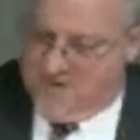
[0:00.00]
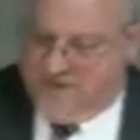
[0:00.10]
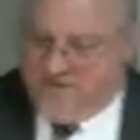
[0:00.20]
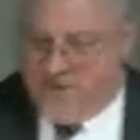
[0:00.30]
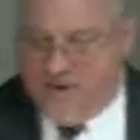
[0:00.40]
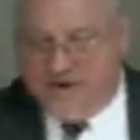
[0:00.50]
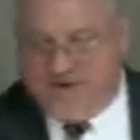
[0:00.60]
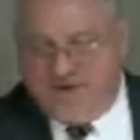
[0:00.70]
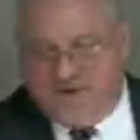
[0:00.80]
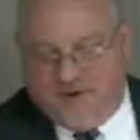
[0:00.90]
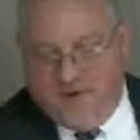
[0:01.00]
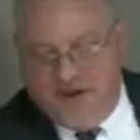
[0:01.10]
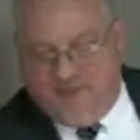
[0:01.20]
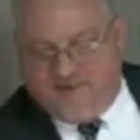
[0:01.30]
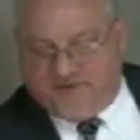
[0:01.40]
There's a question. Do
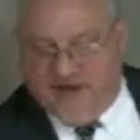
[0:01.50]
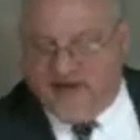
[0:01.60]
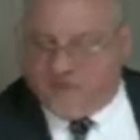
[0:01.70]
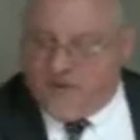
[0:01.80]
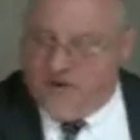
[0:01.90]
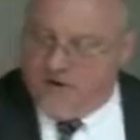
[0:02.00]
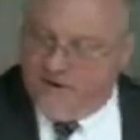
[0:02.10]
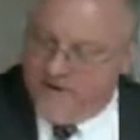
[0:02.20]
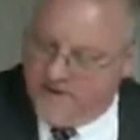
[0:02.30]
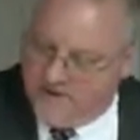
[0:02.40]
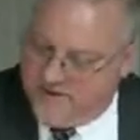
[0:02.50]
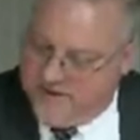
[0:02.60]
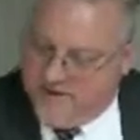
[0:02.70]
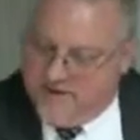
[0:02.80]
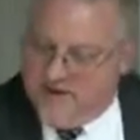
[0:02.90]
we emphasize world
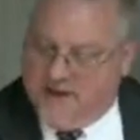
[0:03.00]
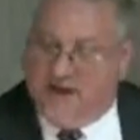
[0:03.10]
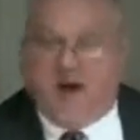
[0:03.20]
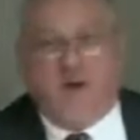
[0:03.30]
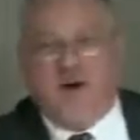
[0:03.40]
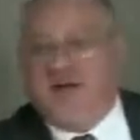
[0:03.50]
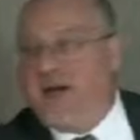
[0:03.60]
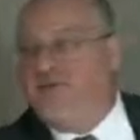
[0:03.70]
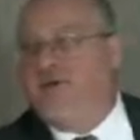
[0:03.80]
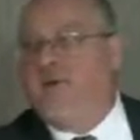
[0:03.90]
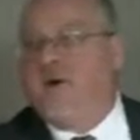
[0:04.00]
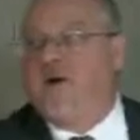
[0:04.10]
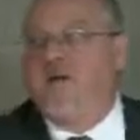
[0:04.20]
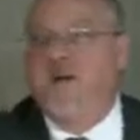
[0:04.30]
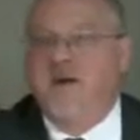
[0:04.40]
and not what he did for the
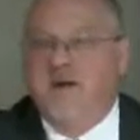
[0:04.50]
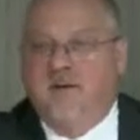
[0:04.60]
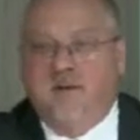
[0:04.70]
world?